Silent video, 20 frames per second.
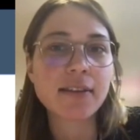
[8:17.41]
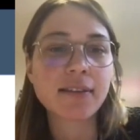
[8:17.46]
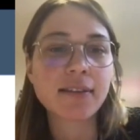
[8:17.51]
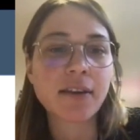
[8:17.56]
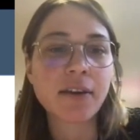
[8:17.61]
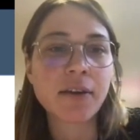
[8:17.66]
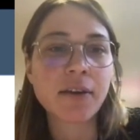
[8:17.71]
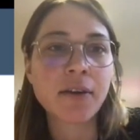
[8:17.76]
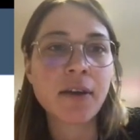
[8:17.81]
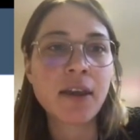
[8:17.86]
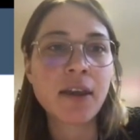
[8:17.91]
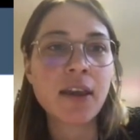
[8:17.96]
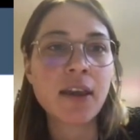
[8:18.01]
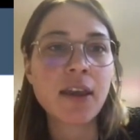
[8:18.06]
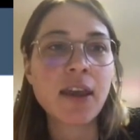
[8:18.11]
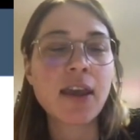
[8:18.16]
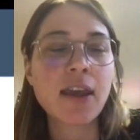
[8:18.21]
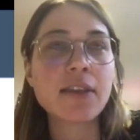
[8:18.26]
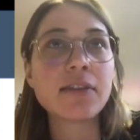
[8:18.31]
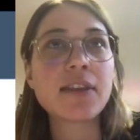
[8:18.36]
So
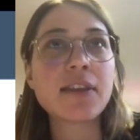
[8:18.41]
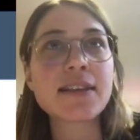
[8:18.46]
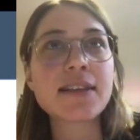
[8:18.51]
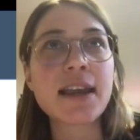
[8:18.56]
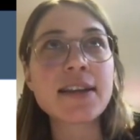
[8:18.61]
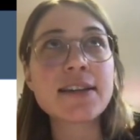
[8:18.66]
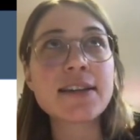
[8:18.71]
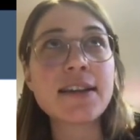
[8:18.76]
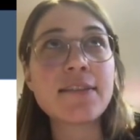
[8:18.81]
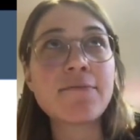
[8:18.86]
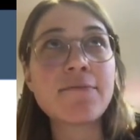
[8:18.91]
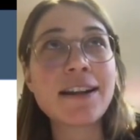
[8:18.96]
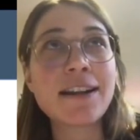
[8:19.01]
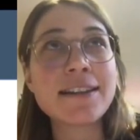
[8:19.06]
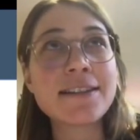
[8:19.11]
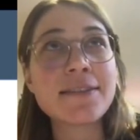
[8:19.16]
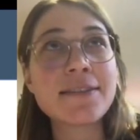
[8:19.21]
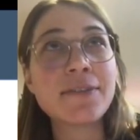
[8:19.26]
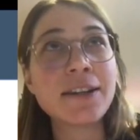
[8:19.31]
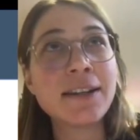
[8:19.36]
there's actually
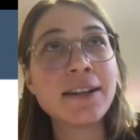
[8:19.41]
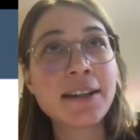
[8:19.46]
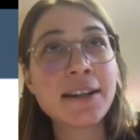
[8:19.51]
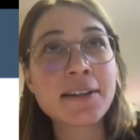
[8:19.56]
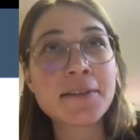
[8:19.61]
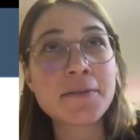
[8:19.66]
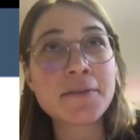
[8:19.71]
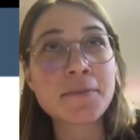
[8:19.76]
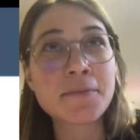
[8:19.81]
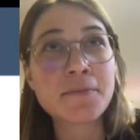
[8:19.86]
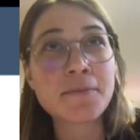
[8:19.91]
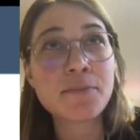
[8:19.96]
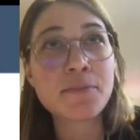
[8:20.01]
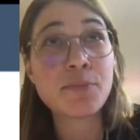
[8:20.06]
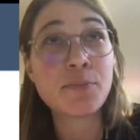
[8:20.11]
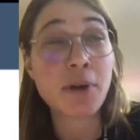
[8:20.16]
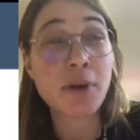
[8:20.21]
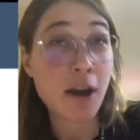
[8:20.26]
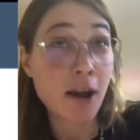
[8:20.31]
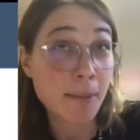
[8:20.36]
relatively little
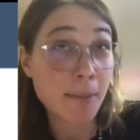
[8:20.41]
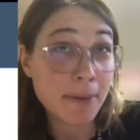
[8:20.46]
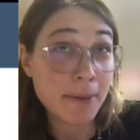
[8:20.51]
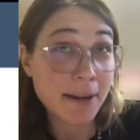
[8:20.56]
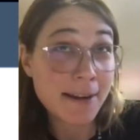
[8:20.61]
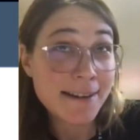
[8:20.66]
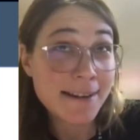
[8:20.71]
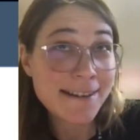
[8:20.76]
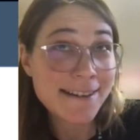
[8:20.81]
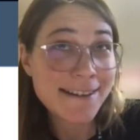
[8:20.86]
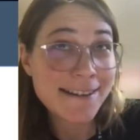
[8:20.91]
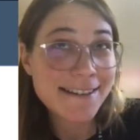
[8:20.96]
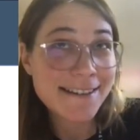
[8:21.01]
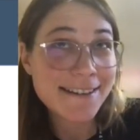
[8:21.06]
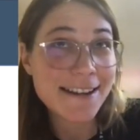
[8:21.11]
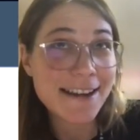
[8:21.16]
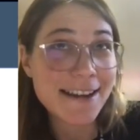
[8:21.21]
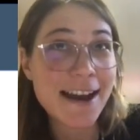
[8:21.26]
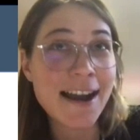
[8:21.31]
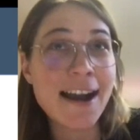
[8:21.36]

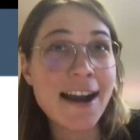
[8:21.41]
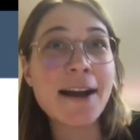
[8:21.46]
published